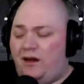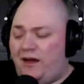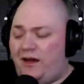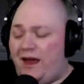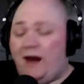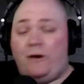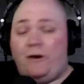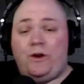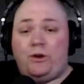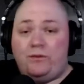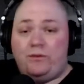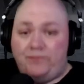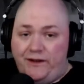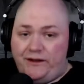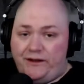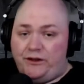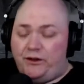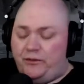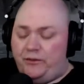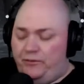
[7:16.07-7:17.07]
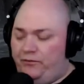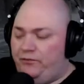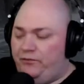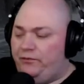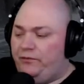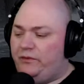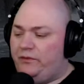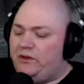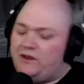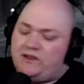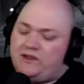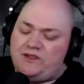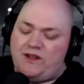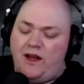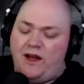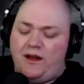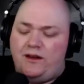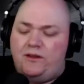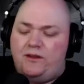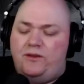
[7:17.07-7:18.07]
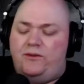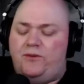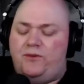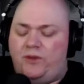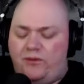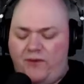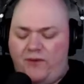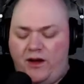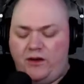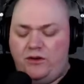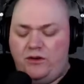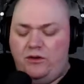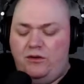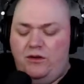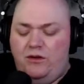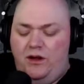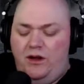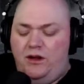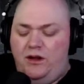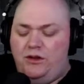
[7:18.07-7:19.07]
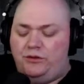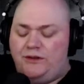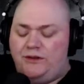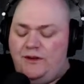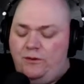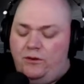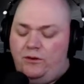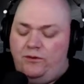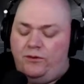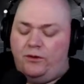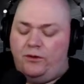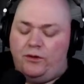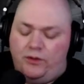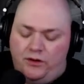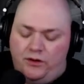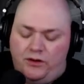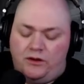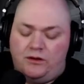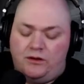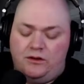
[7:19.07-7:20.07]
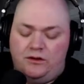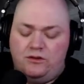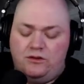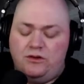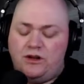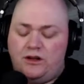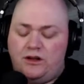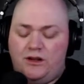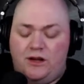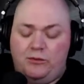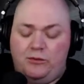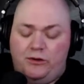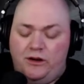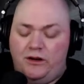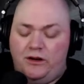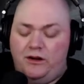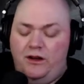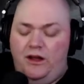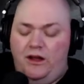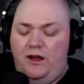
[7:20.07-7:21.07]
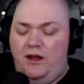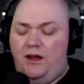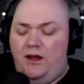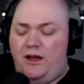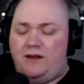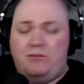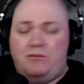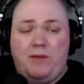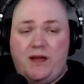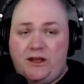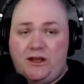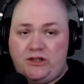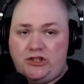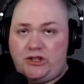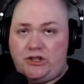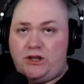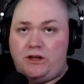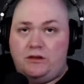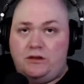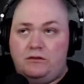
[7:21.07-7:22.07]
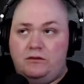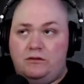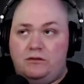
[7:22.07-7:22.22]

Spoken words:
aerial fighter. The Scythe for the Vanu, Reaver for the new Conglomerate, and Banshee.